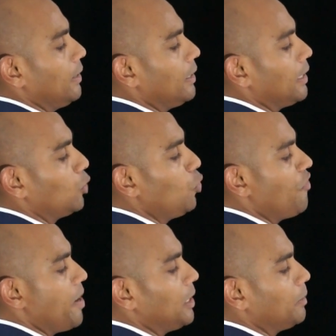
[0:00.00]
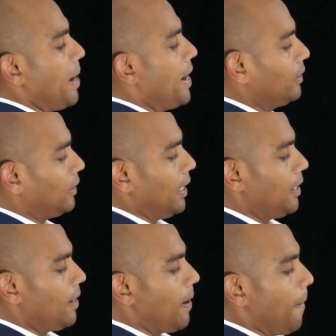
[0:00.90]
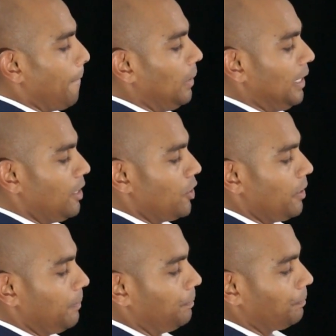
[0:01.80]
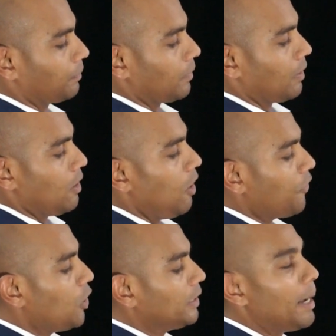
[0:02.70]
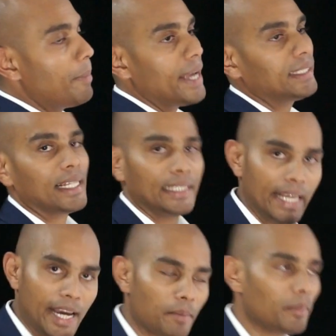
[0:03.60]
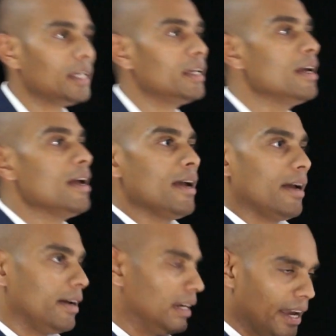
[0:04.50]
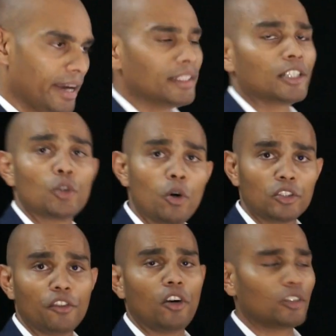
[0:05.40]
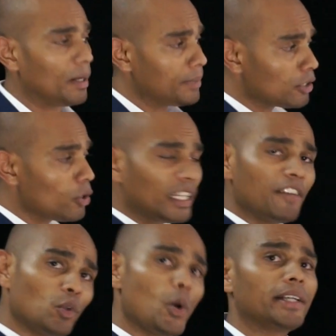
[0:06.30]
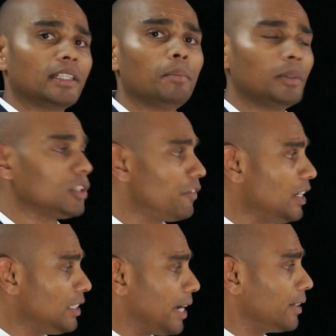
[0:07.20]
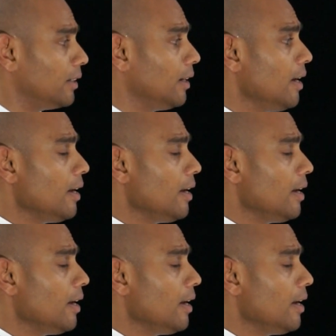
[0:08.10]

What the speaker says: These are two famous banks in Malaysia. Of course, there are banks like CIMB, Alliance, and so on and so forth. So I'm just going to give two examples of each sector.